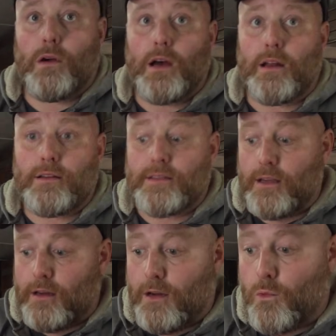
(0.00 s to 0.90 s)

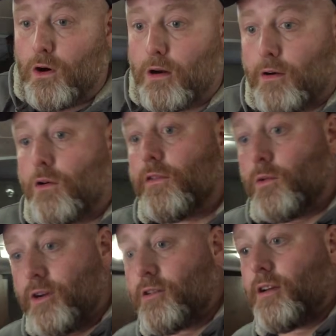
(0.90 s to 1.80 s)
condensate and water over the
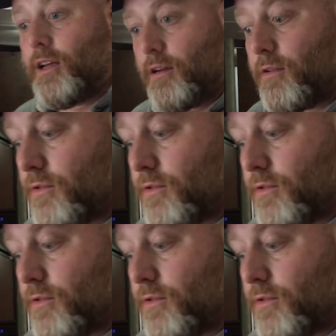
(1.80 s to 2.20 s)
winter to get into